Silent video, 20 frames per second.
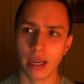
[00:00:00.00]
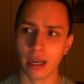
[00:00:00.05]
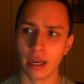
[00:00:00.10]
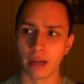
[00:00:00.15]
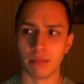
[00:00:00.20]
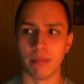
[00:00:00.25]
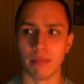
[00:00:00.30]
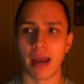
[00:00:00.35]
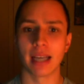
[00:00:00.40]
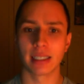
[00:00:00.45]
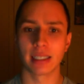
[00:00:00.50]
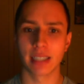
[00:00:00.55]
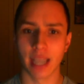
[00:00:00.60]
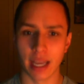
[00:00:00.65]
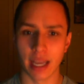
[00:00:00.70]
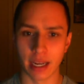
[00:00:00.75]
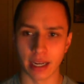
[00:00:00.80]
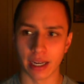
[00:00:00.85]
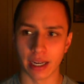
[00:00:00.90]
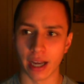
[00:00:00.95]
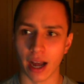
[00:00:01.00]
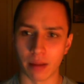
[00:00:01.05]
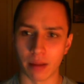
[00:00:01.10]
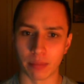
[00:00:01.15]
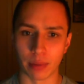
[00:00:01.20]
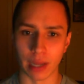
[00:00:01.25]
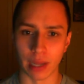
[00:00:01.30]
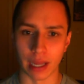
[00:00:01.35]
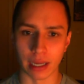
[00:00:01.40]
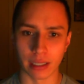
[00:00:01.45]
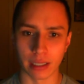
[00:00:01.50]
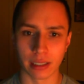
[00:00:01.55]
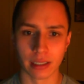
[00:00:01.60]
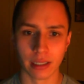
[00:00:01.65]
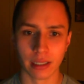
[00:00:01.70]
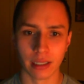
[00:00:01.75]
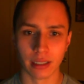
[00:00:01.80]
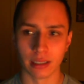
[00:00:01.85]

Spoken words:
mass gaining complex,